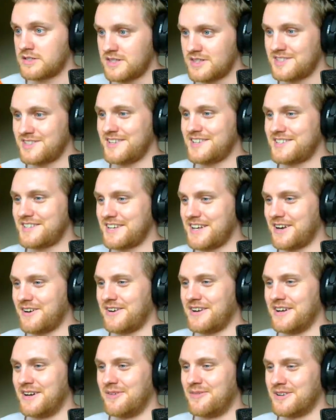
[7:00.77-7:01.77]
To the seating
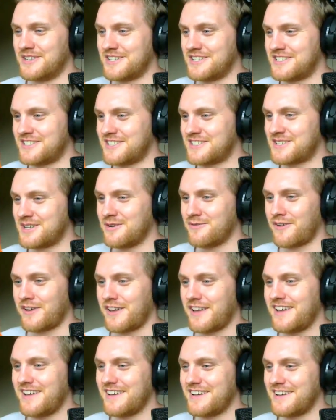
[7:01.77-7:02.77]
area, which is just over
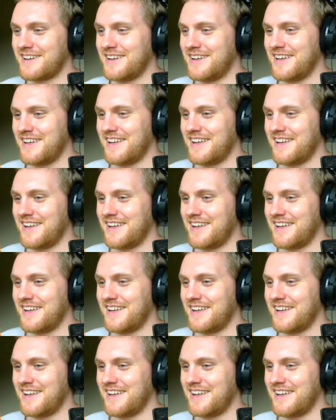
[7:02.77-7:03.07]
here.